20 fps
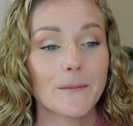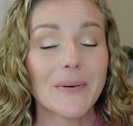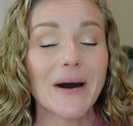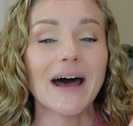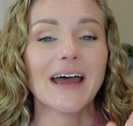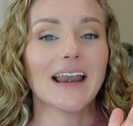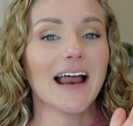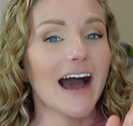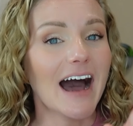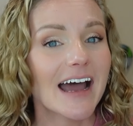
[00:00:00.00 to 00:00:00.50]

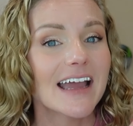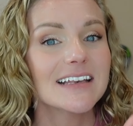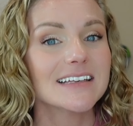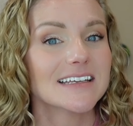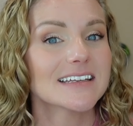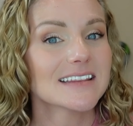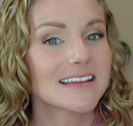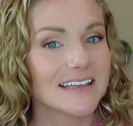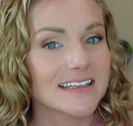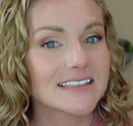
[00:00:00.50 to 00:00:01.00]
But I
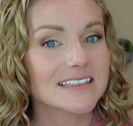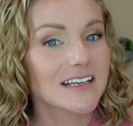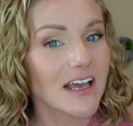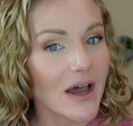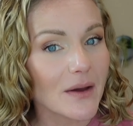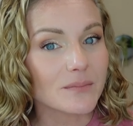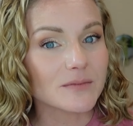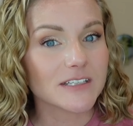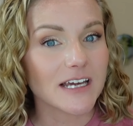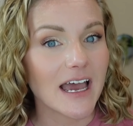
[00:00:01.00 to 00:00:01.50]
did this
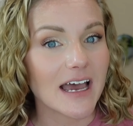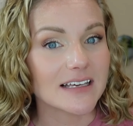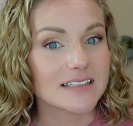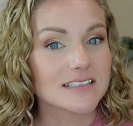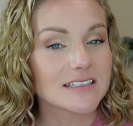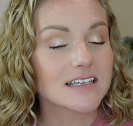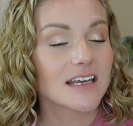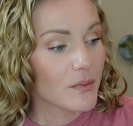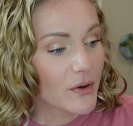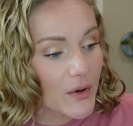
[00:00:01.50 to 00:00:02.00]
cup
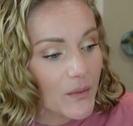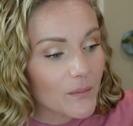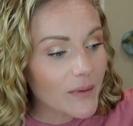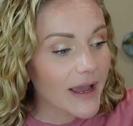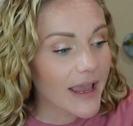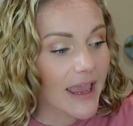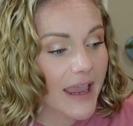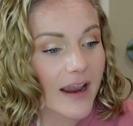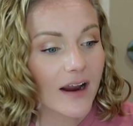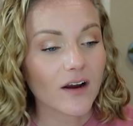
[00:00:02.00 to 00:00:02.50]
test, put
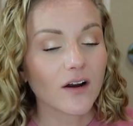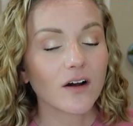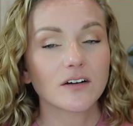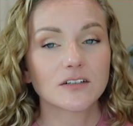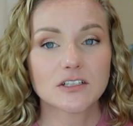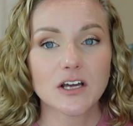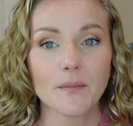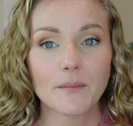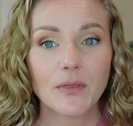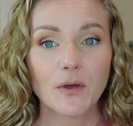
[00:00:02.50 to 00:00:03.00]
my hair
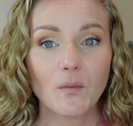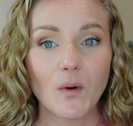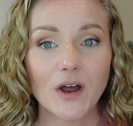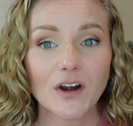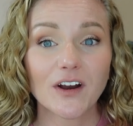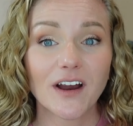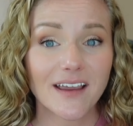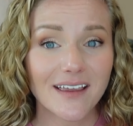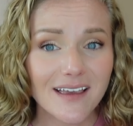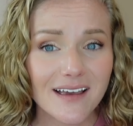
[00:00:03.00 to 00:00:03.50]
on top of the
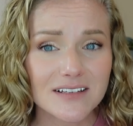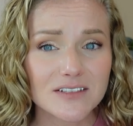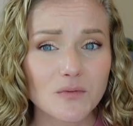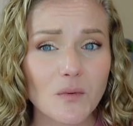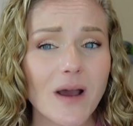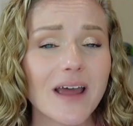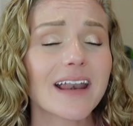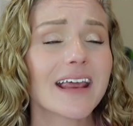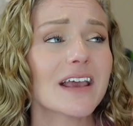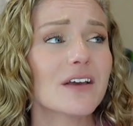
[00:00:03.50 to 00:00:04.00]
water, and guess
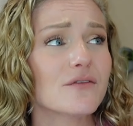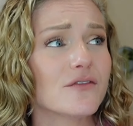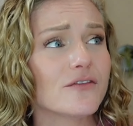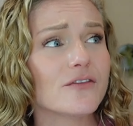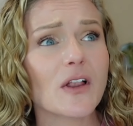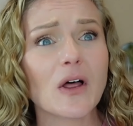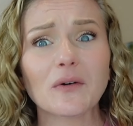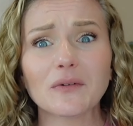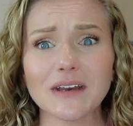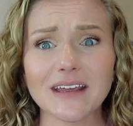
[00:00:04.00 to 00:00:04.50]
what? It
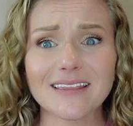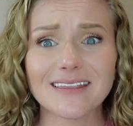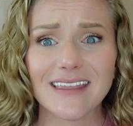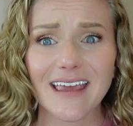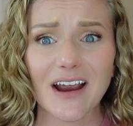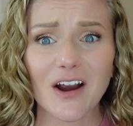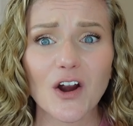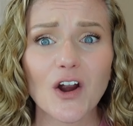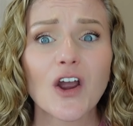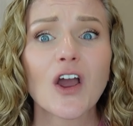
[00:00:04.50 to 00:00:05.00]
floated
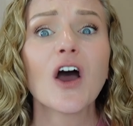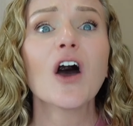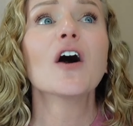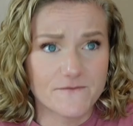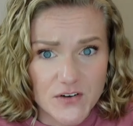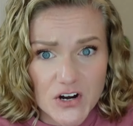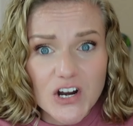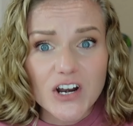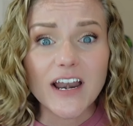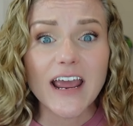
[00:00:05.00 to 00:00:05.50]
there
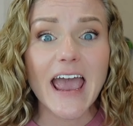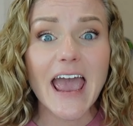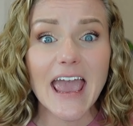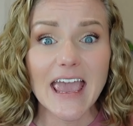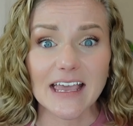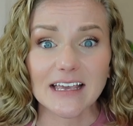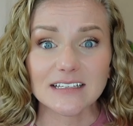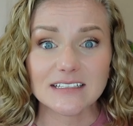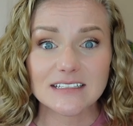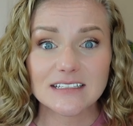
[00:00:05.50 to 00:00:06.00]
for
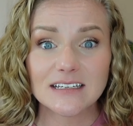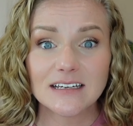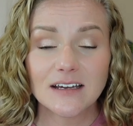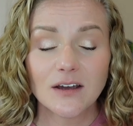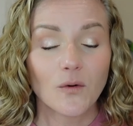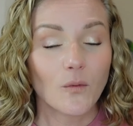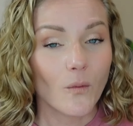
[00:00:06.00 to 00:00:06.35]
days.